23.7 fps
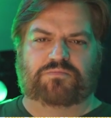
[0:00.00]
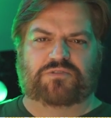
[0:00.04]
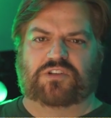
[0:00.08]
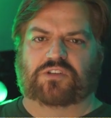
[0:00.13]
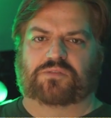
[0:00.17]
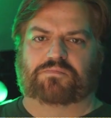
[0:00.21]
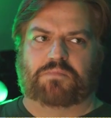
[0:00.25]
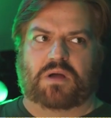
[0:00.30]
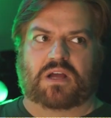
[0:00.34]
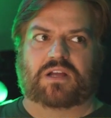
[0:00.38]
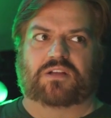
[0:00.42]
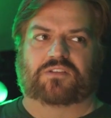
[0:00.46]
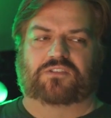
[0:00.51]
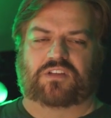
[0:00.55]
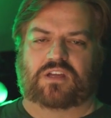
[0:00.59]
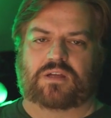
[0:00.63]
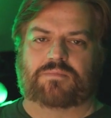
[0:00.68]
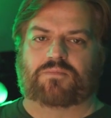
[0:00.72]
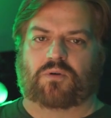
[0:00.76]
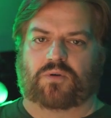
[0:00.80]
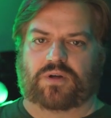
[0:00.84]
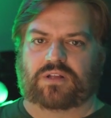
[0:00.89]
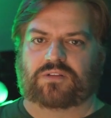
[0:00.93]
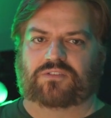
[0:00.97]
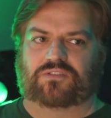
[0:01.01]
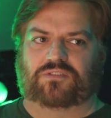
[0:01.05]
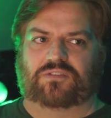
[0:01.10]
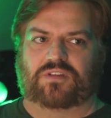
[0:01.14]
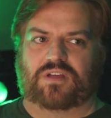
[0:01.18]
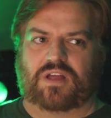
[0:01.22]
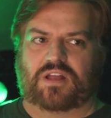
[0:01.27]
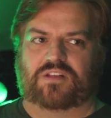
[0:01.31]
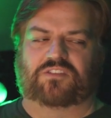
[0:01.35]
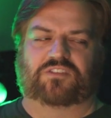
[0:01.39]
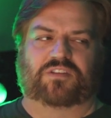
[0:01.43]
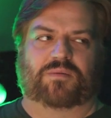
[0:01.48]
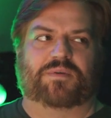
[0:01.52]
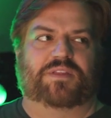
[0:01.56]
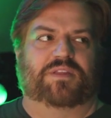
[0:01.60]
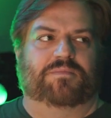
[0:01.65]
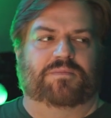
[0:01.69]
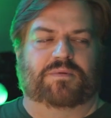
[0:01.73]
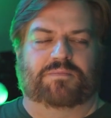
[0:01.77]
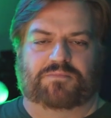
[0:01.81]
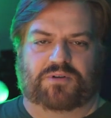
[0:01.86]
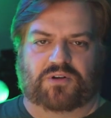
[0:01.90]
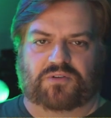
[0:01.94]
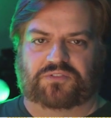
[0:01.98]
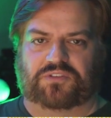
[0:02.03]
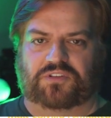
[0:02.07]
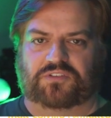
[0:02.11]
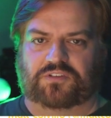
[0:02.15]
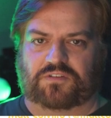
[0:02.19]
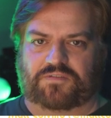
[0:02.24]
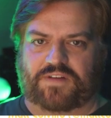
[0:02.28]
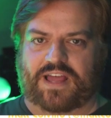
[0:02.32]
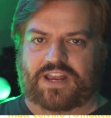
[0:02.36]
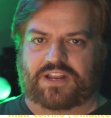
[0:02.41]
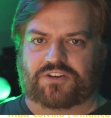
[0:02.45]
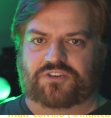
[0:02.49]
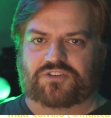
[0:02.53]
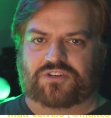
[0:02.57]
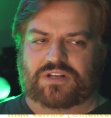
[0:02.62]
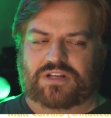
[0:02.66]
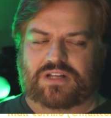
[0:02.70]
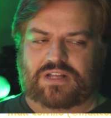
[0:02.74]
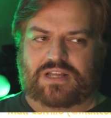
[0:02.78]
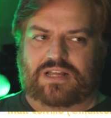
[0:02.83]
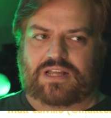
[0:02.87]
just buckets of hit points, and some of them impose disadvantage.